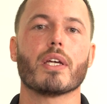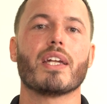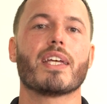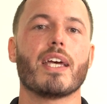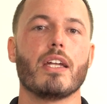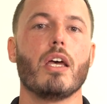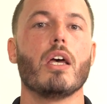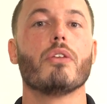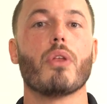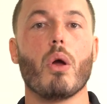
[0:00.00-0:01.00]
And again,
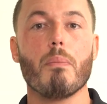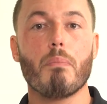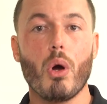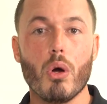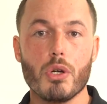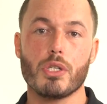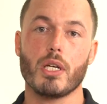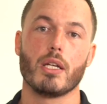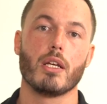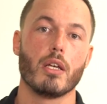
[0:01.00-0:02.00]
don't push
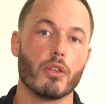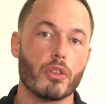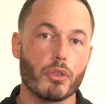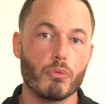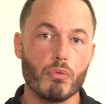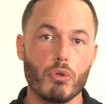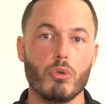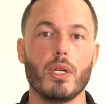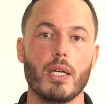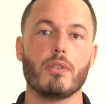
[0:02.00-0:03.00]
it
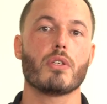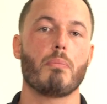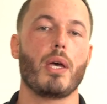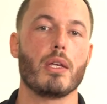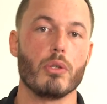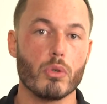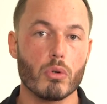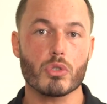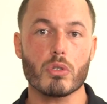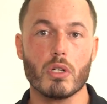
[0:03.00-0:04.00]
through into pain. You're
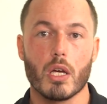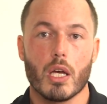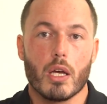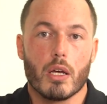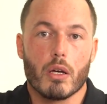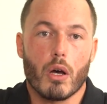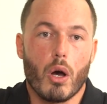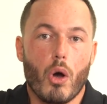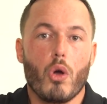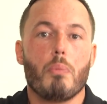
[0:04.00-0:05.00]
not trying to
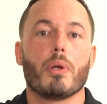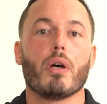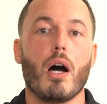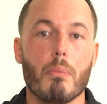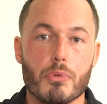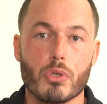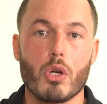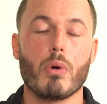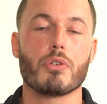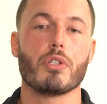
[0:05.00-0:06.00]
open it up so
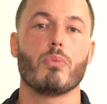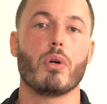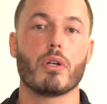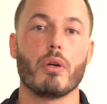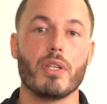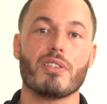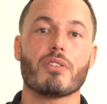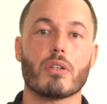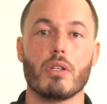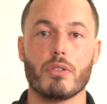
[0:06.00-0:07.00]
much in one go. This is
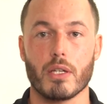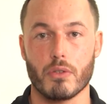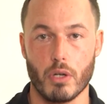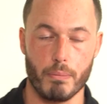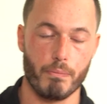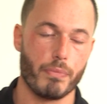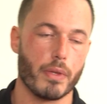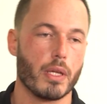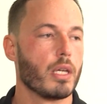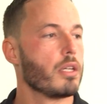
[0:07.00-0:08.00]
going to take time.
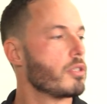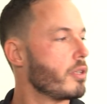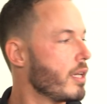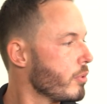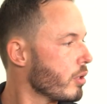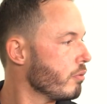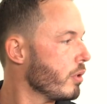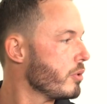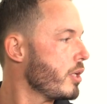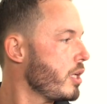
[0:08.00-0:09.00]
So then we've got
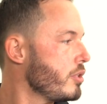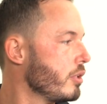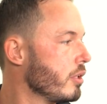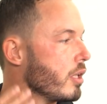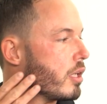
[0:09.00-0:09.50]
rotation.